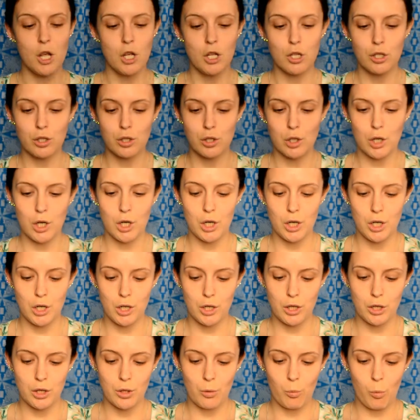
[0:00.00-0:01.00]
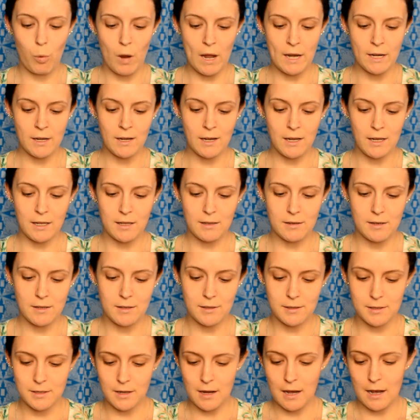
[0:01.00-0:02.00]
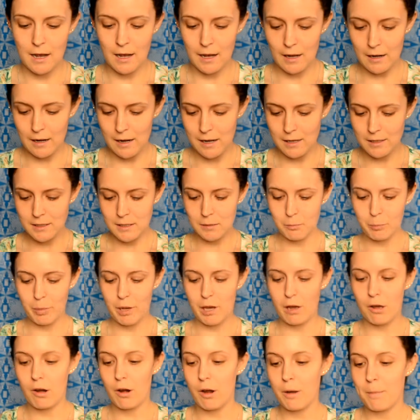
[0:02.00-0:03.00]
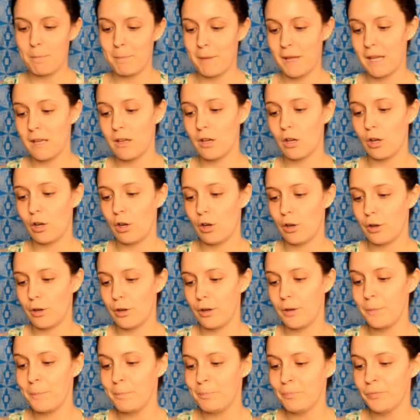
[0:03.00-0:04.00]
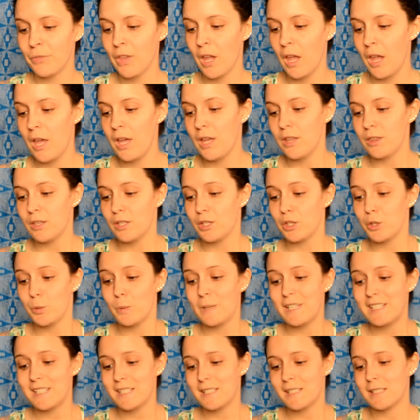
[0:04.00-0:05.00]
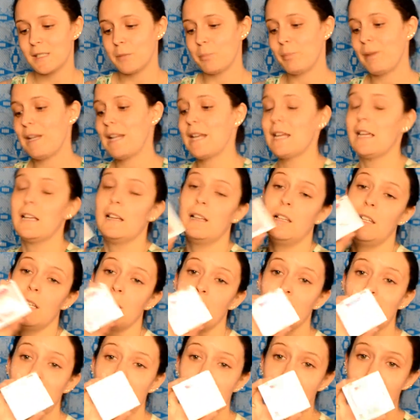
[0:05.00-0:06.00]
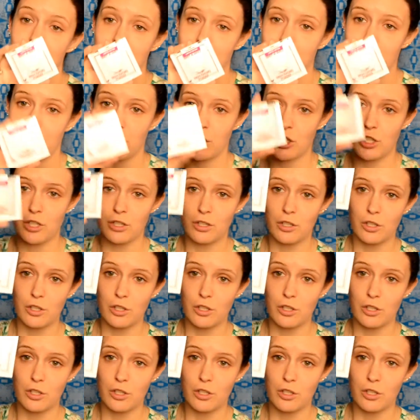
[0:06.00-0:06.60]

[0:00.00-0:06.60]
So the one is a highlighting powder Mega Glow, the Sweetest Bling limited edition.